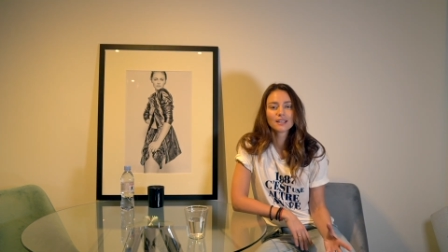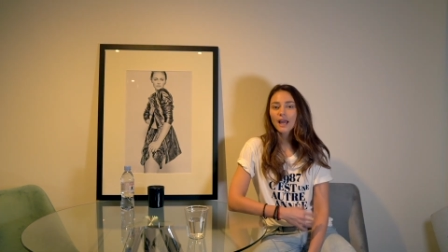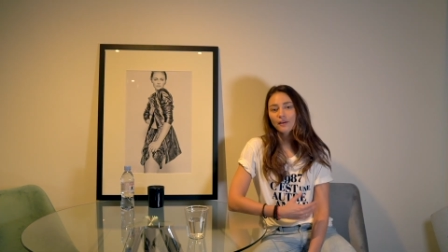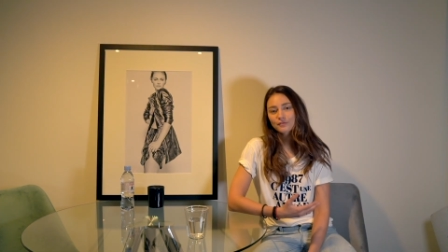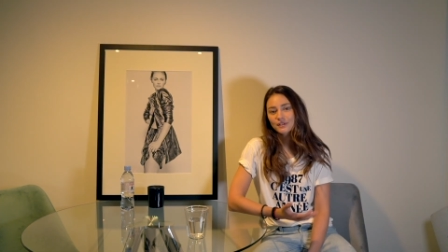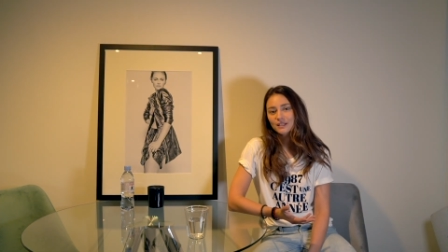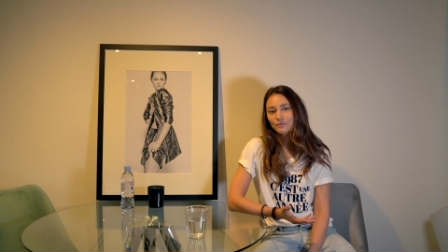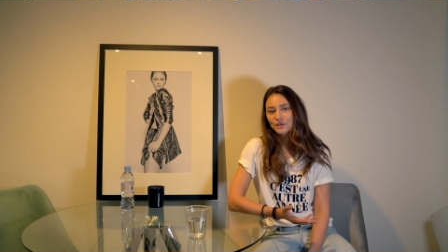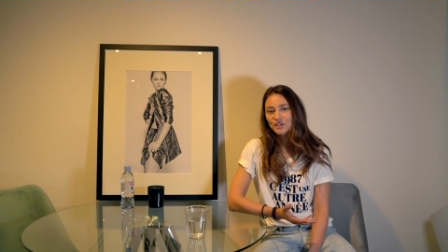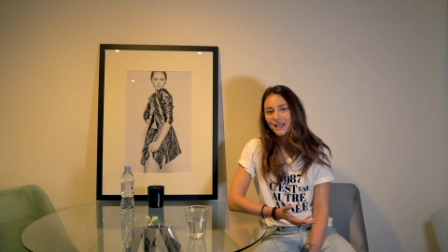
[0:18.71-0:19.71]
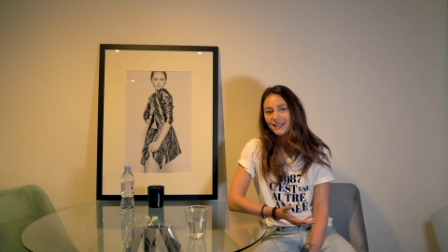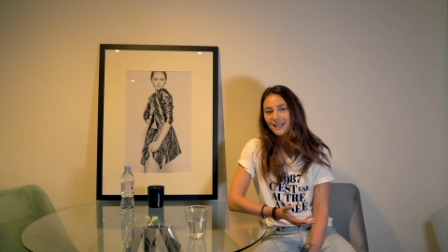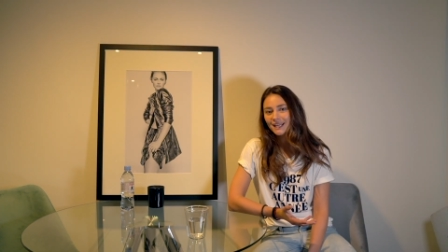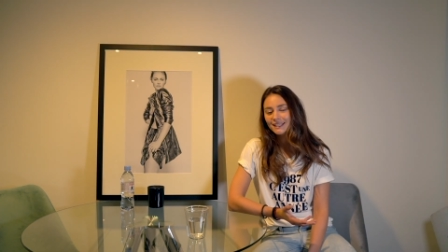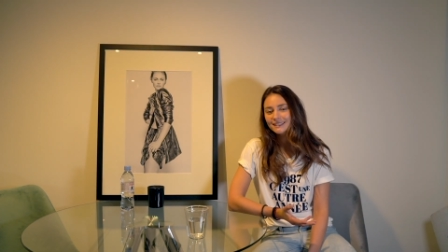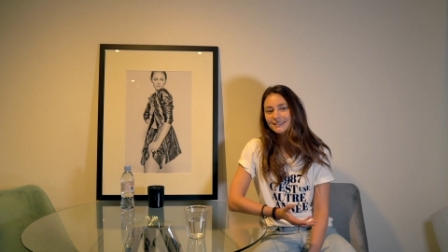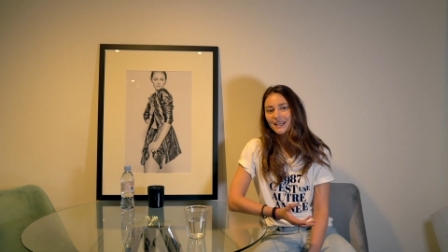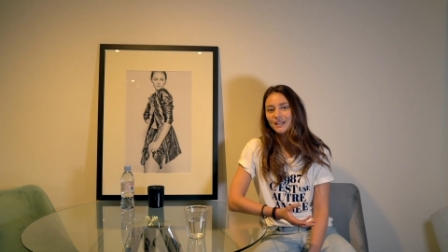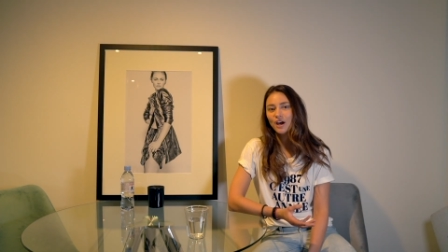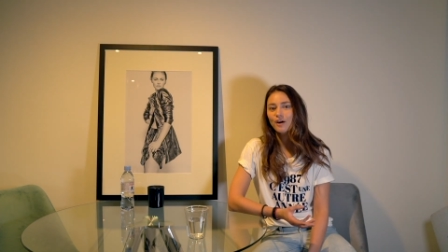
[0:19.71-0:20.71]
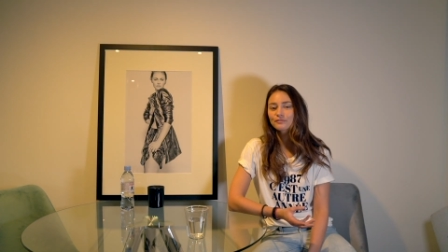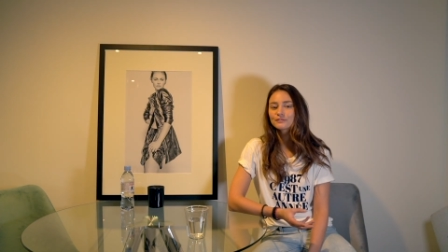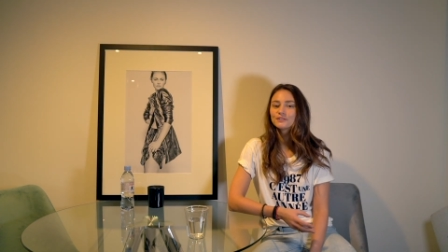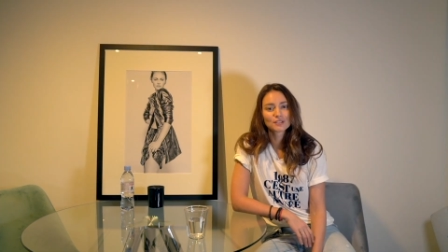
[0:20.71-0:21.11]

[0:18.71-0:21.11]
have to deal with jet lags and often